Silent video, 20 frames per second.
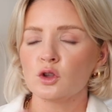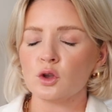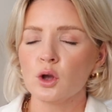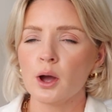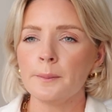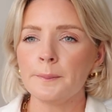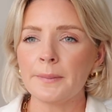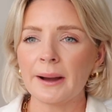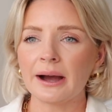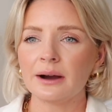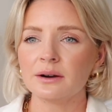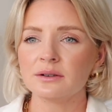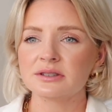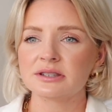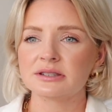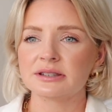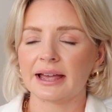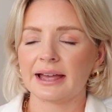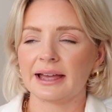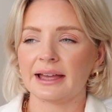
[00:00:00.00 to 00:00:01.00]

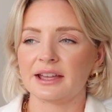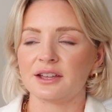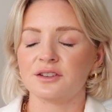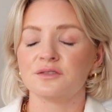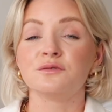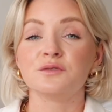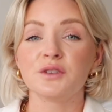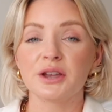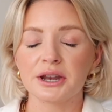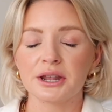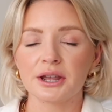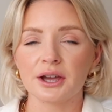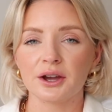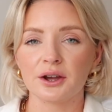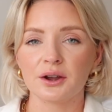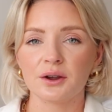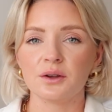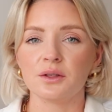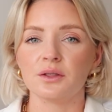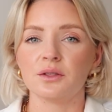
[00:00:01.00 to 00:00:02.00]
about a
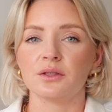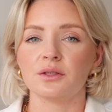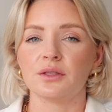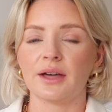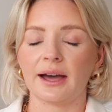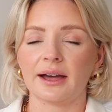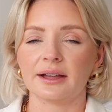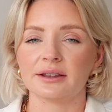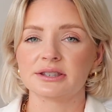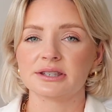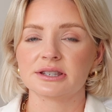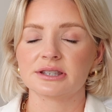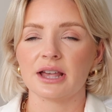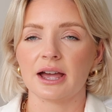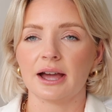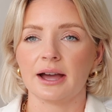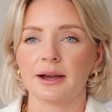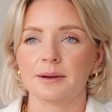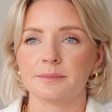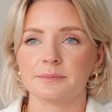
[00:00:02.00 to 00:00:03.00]
video that
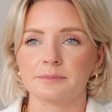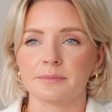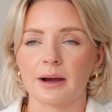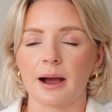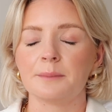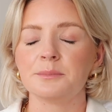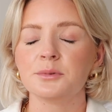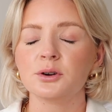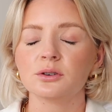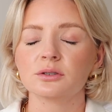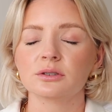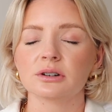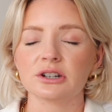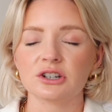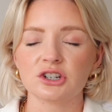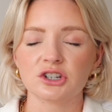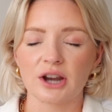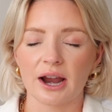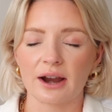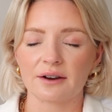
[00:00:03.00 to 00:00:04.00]
I'm not
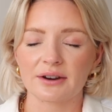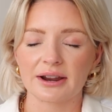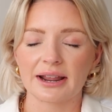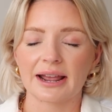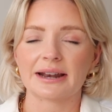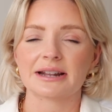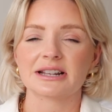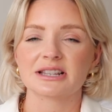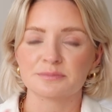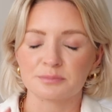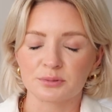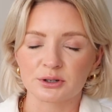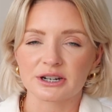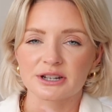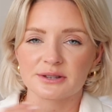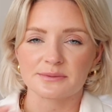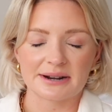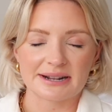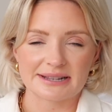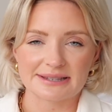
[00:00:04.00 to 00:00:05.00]
sharing any
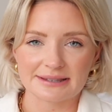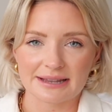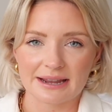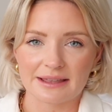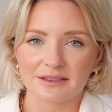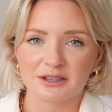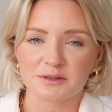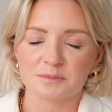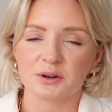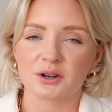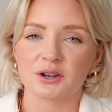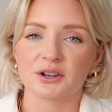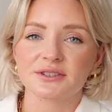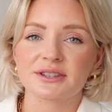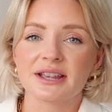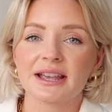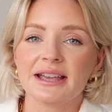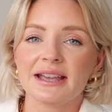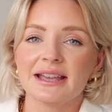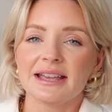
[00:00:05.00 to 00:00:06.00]
spoilers when I say this, because
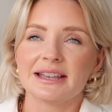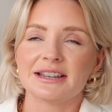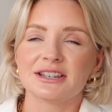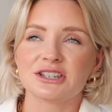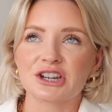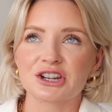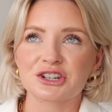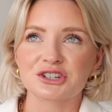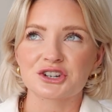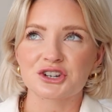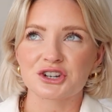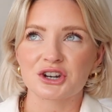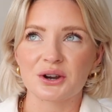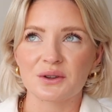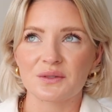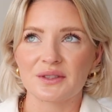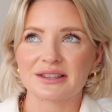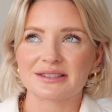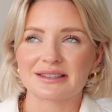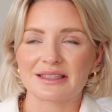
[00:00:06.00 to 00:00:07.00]
it does
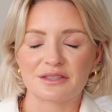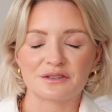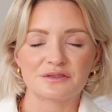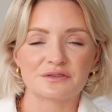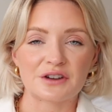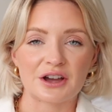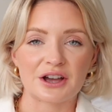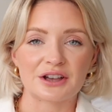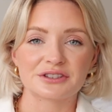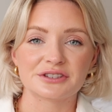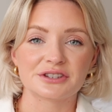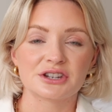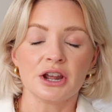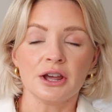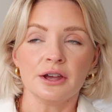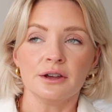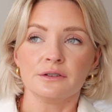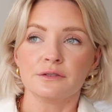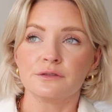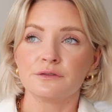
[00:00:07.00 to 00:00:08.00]
show this in the first
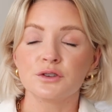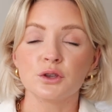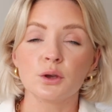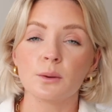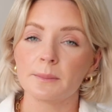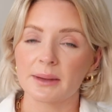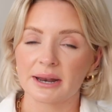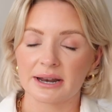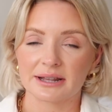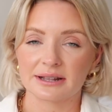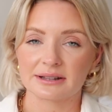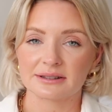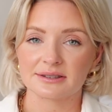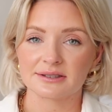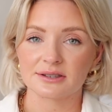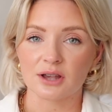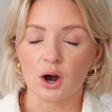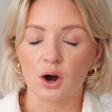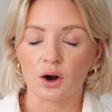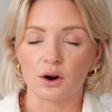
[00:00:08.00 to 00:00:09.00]
few
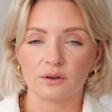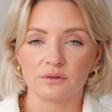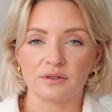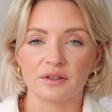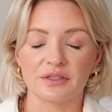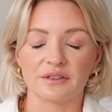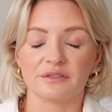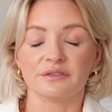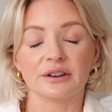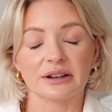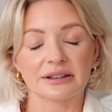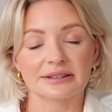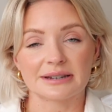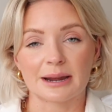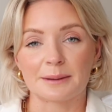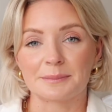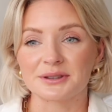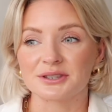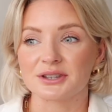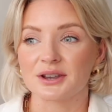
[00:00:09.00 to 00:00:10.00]
minutes of the first
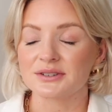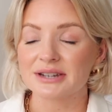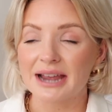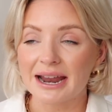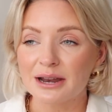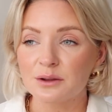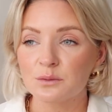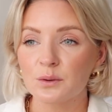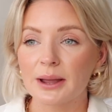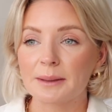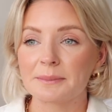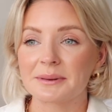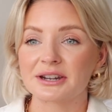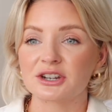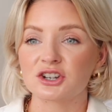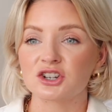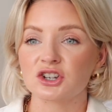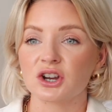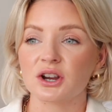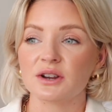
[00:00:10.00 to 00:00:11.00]
episode anyway, but
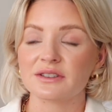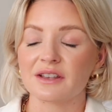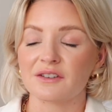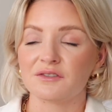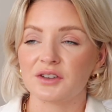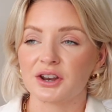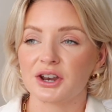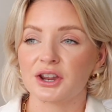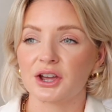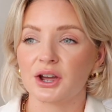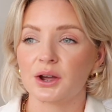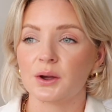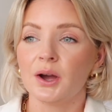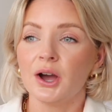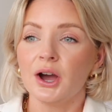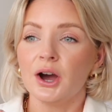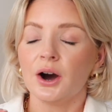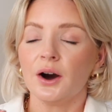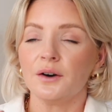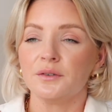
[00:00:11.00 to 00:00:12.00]
it shows a video
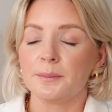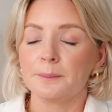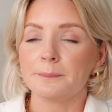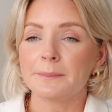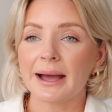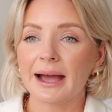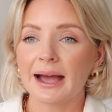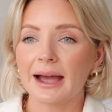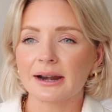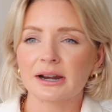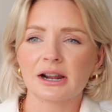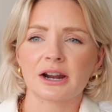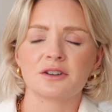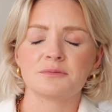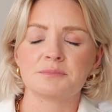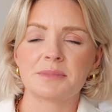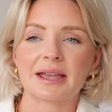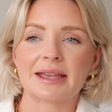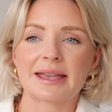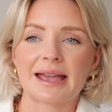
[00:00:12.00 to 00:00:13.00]
of a man kind
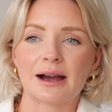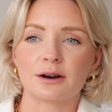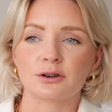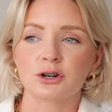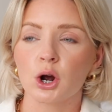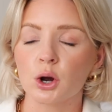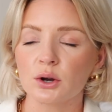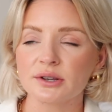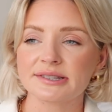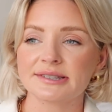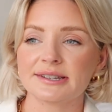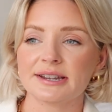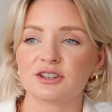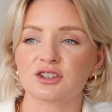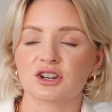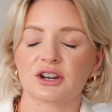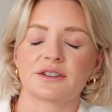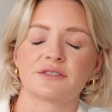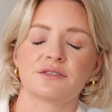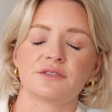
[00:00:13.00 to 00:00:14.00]
of being held
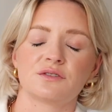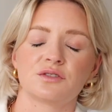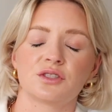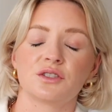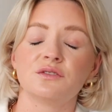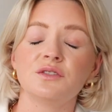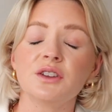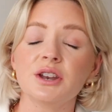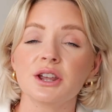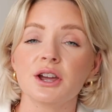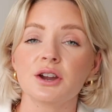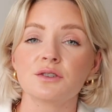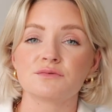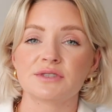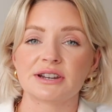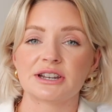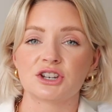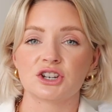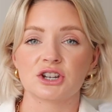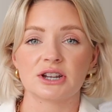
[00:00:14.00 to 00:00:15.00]
hostage, and if the video
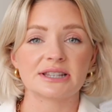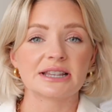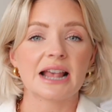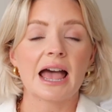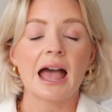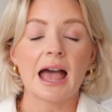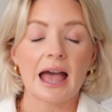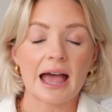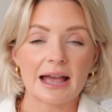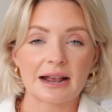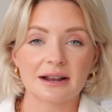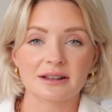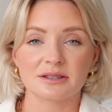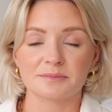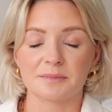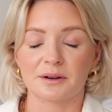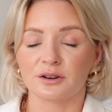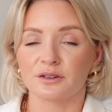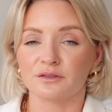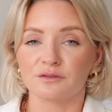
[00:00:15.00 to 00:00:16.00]
reaches X
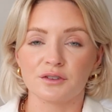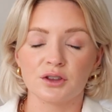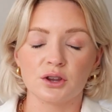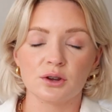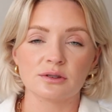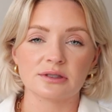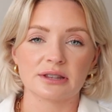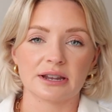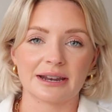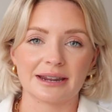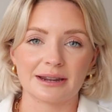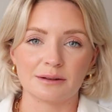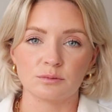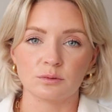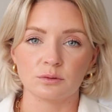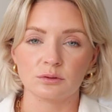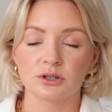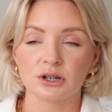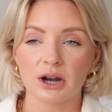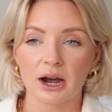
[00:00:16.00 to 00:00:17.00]
amount of views then he
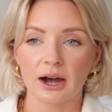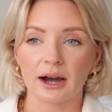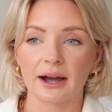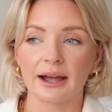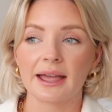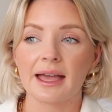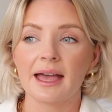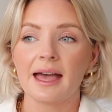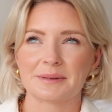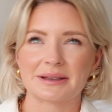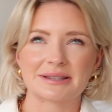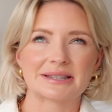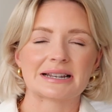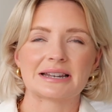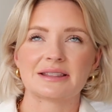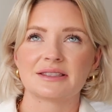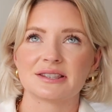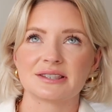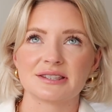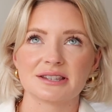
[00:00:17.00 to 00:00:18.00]
will die.
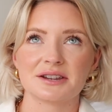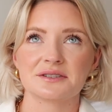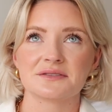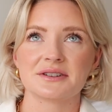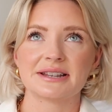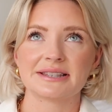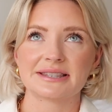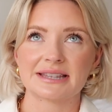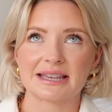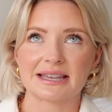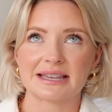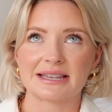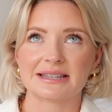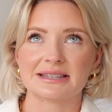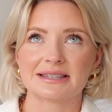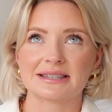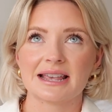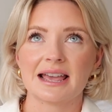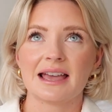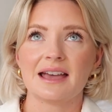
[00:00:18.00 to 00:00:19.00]
Basically the series
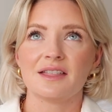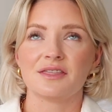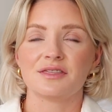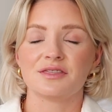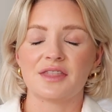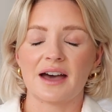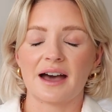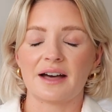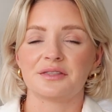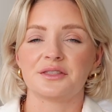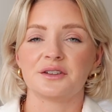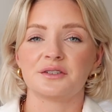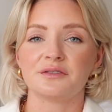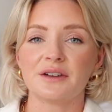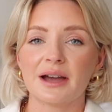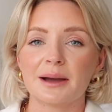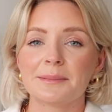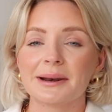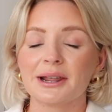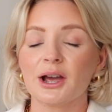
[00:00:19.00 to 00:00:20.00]
is that the
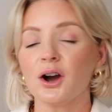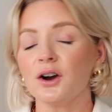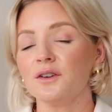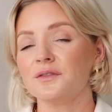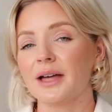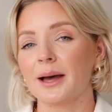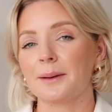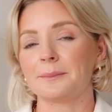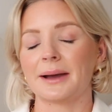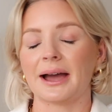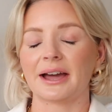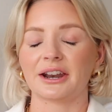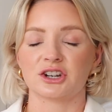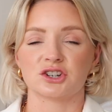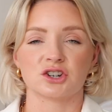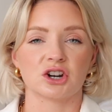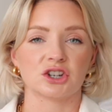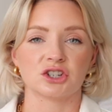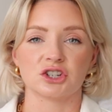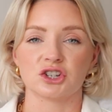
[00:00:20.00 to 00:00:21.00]
family of that man are
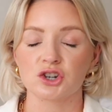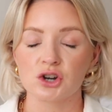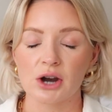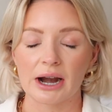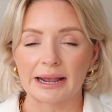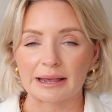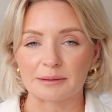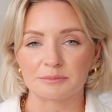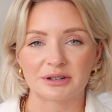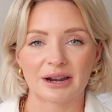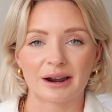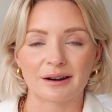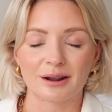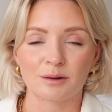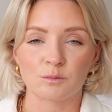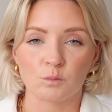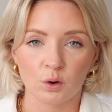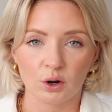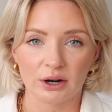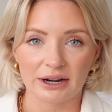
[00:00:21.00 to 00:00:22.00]
trying to track him down
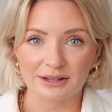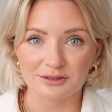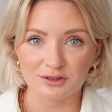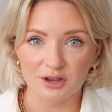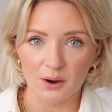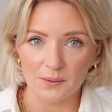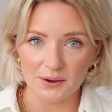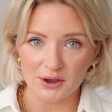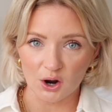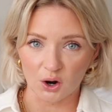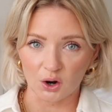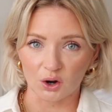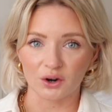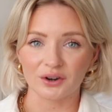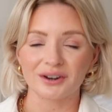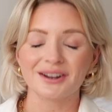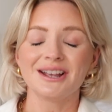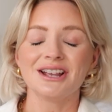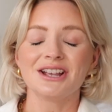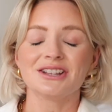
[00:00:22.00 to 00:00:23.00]
and what is going
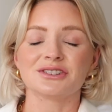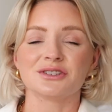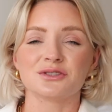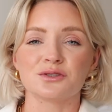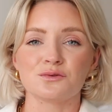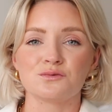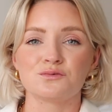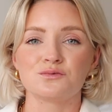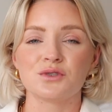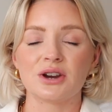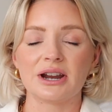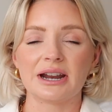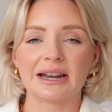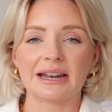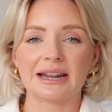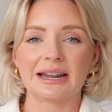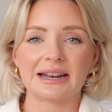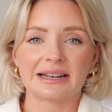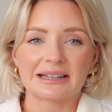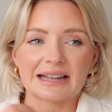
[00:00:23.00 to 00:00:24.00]
on. So it's
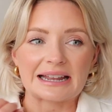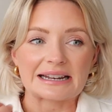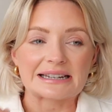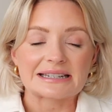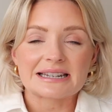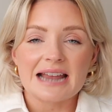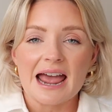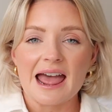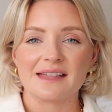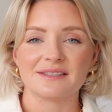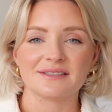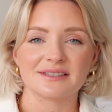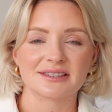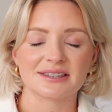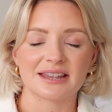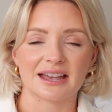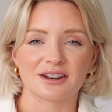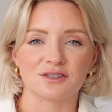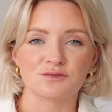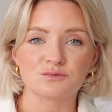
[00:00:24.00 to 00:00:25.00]
really like tense
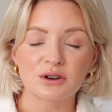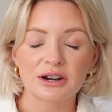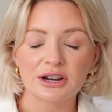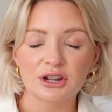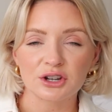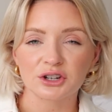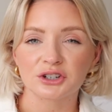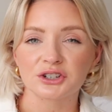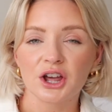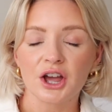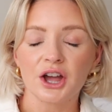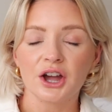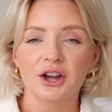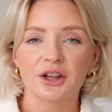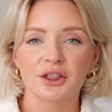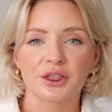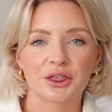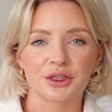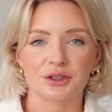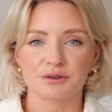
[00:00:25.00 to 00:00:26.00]
and a really good
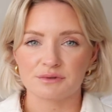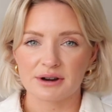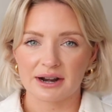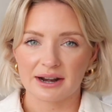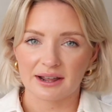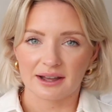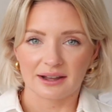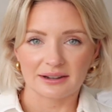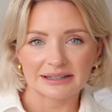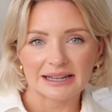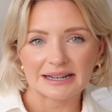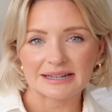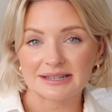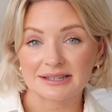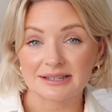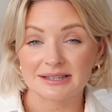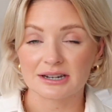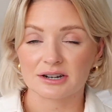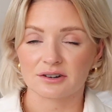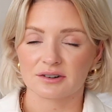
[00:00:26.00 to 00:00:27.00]
thriller like
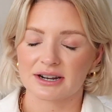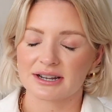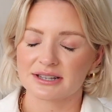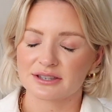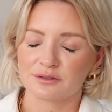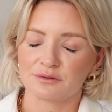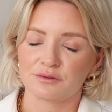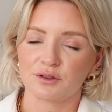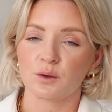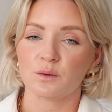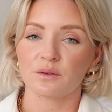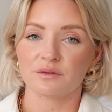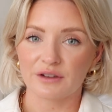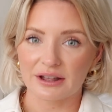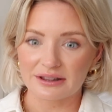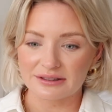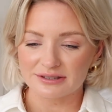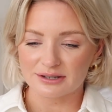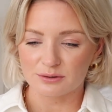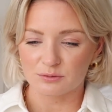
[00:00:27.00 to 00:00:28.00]
series if you
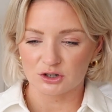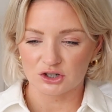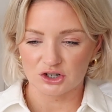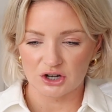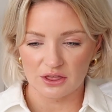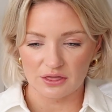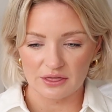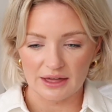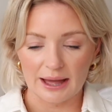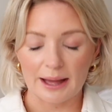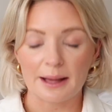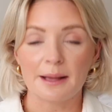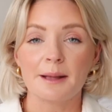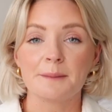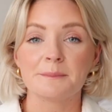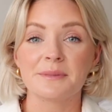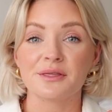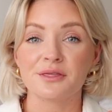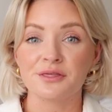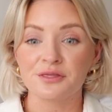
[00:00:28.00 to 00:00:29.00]
fancy watching that.
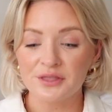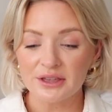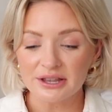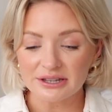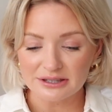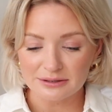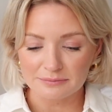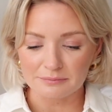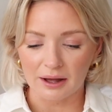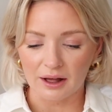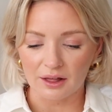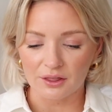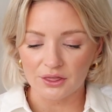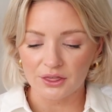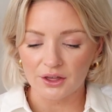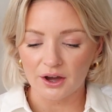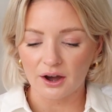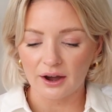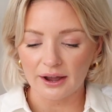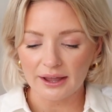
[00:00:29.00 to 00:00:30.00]
But this
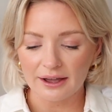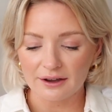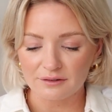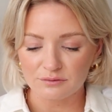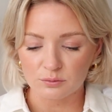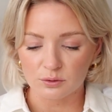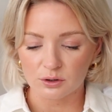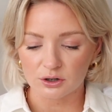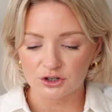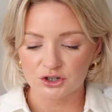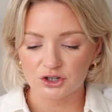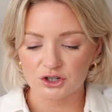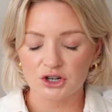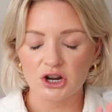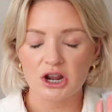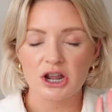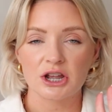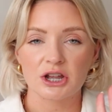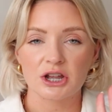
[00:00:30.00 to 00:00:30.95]
month I have watched